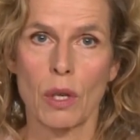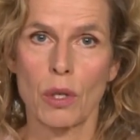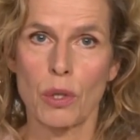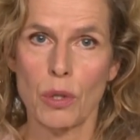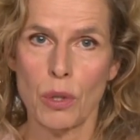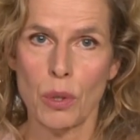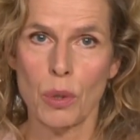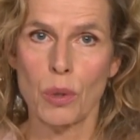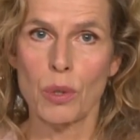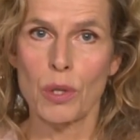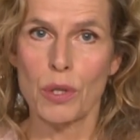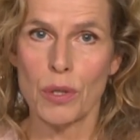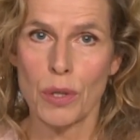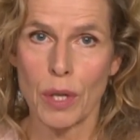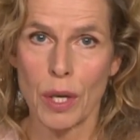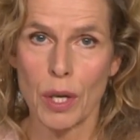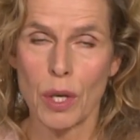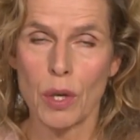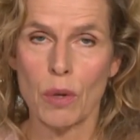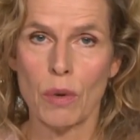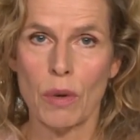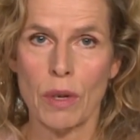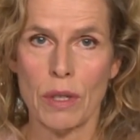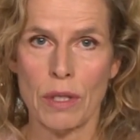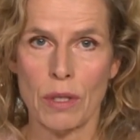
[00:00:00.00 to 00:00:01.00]
huge
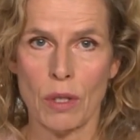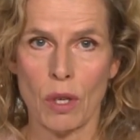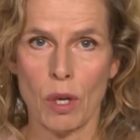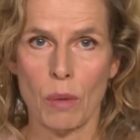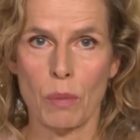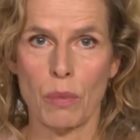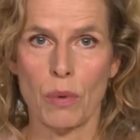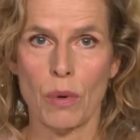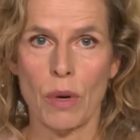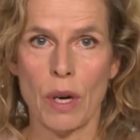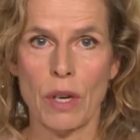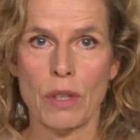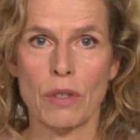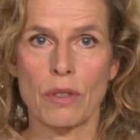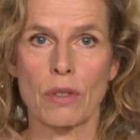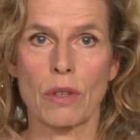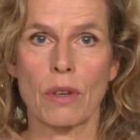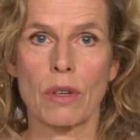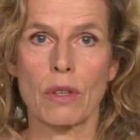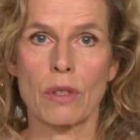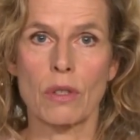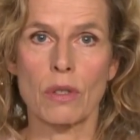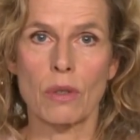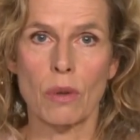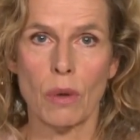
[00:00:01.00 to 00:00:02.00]
security operation
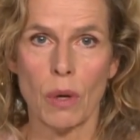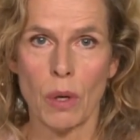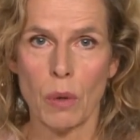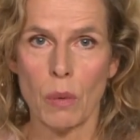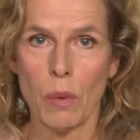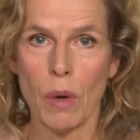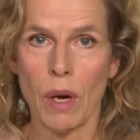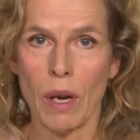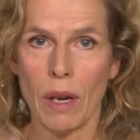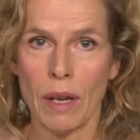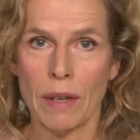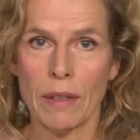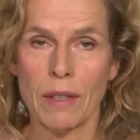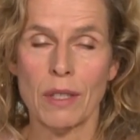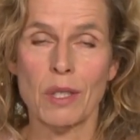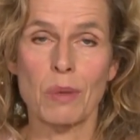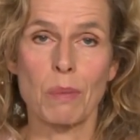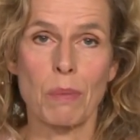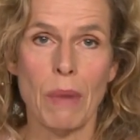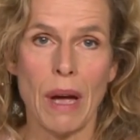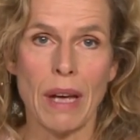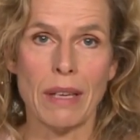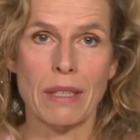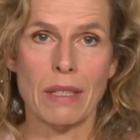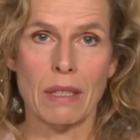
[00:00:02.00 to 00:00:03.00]
is going well at this
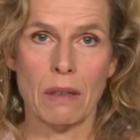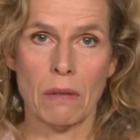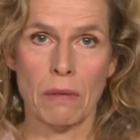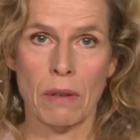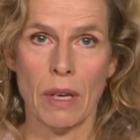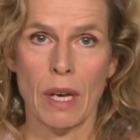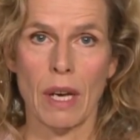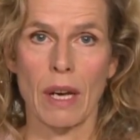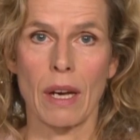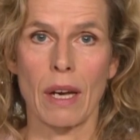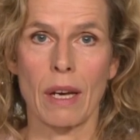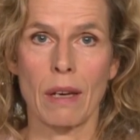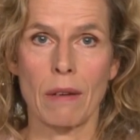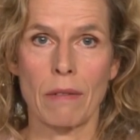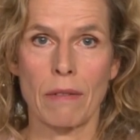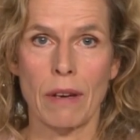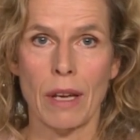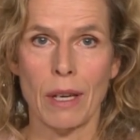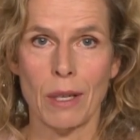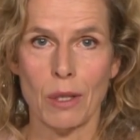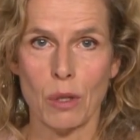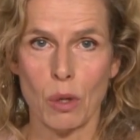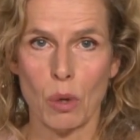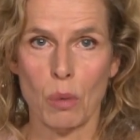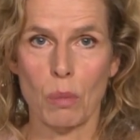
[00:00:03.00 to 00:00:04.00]
massive
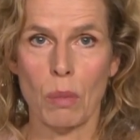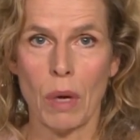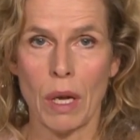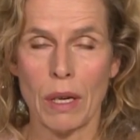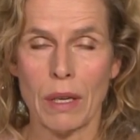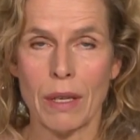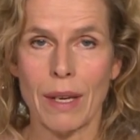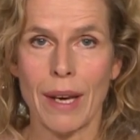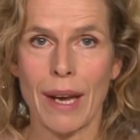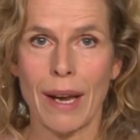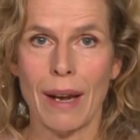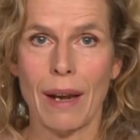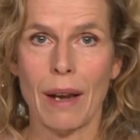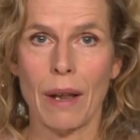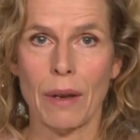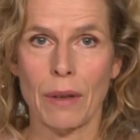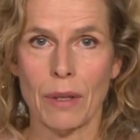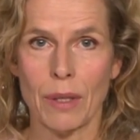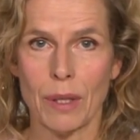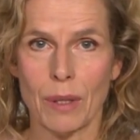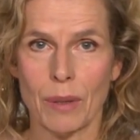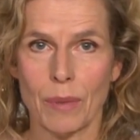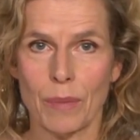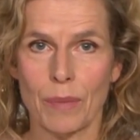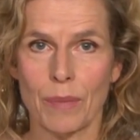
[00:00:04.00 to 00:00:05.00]
event on Monday in
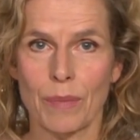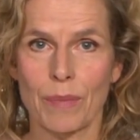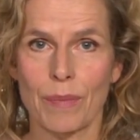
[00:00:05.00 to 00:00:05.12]
London